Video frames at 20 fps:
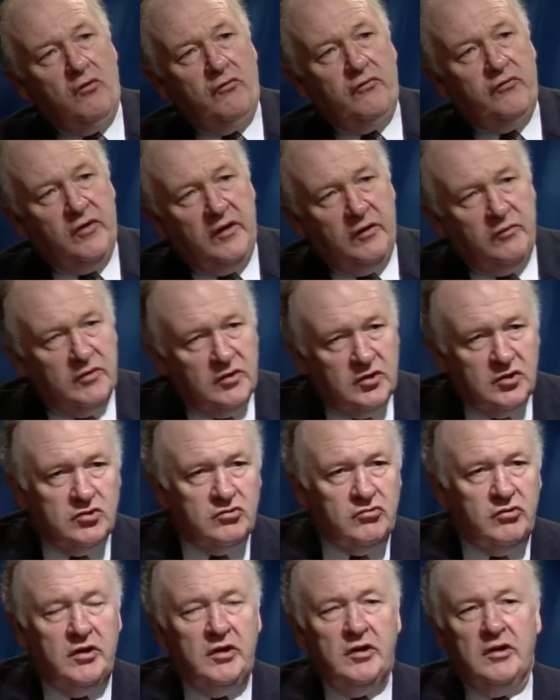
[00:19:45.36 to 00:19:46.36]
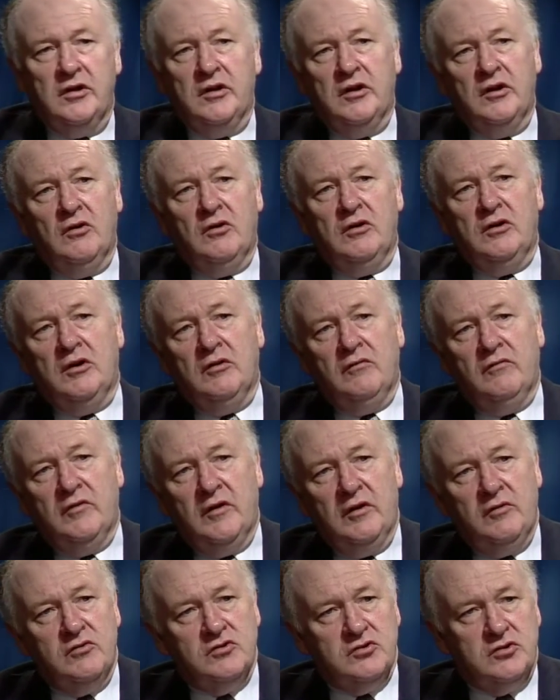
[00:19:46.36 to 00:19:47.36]
their industry and of
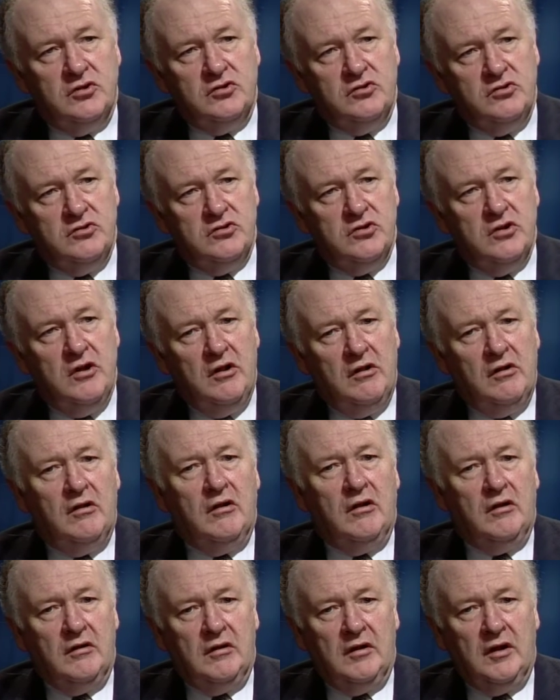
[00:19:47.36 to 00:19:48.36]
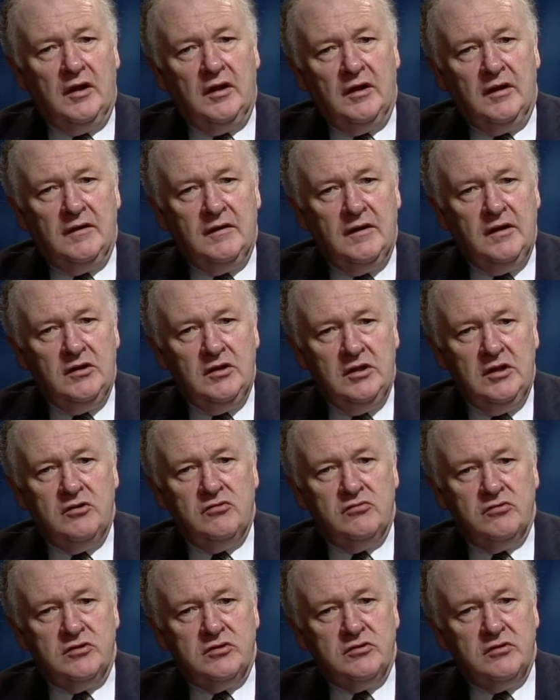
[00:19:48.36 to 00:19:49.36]
their institution in the
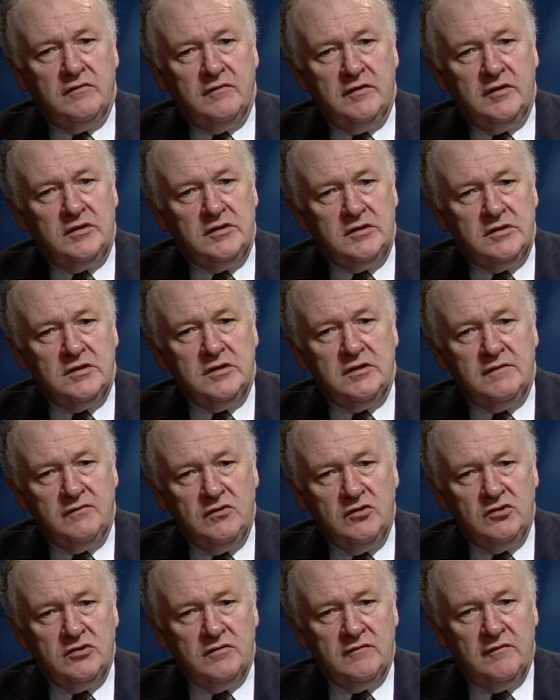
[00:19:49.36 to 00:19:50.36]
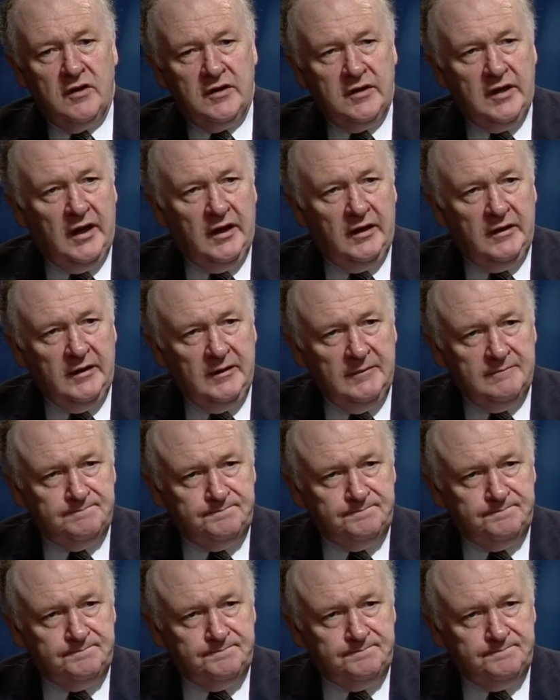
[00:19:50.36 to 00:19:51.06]
interest of its future vitality.